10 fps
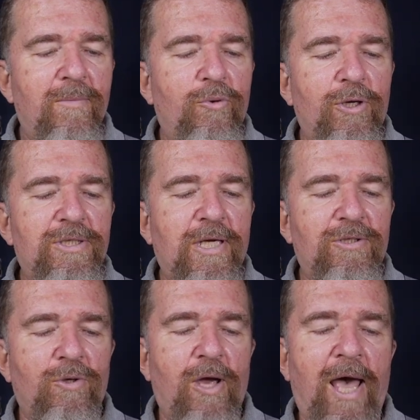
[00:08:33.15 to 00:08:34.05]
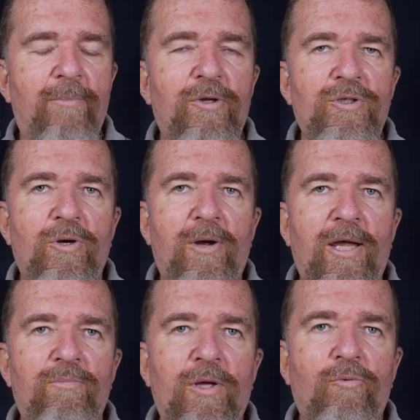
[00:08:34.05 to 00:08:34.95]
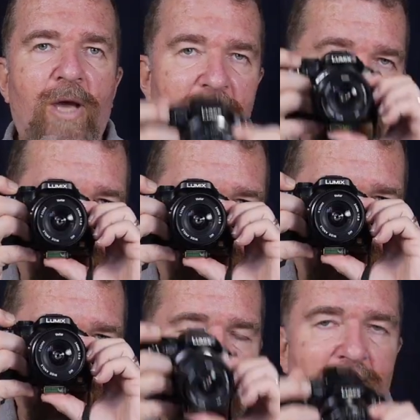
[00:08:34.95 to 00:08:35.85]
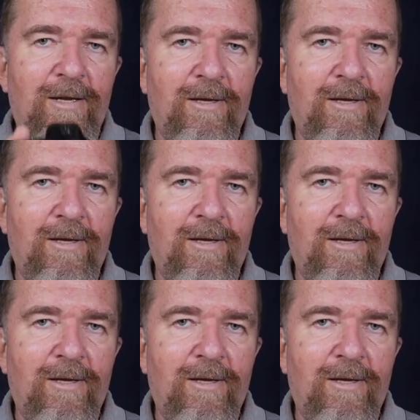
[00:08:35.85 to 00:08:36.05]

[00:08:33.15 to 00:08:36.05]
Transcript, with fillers: preset your aperture, and be ready at an instant,